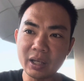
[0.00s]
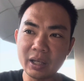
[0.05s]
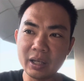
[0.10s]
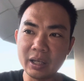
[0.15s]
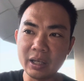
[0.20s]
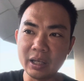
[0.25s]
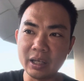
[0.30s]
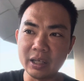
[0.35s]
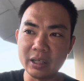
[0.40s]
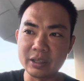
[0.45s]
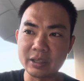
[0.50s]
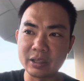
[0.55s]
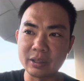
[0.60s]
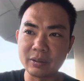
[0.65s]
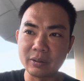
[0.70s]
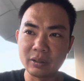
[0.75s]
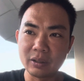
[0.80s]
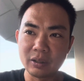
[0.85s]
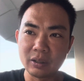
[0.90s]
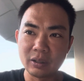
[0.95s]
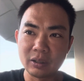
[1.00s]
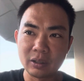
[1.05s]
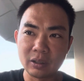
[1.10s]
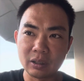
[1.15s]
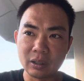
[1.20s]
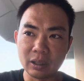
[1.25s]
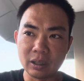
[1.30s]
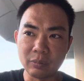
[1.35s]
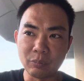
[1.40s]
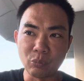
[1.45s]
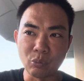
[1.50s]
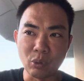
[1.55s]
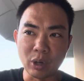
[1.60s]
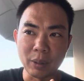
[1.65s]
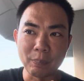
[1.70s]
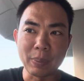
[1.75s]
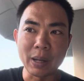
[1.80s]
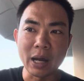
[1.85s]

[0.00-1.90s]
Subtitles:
it is one